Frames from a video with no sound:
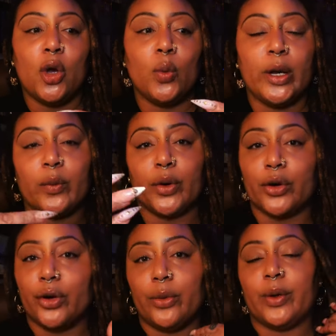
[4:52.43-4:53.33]
where
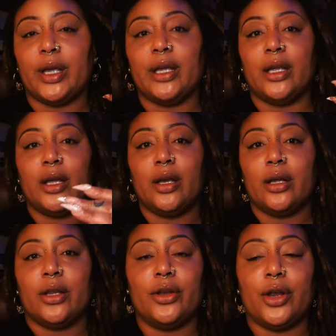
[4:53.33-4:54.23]
we're going,
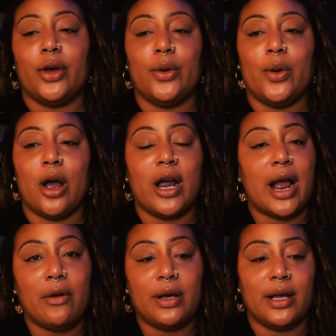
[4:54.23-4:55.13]
you know, our
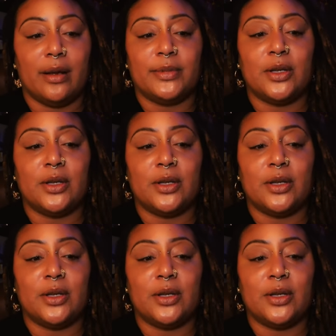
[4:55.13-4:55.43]
outcome.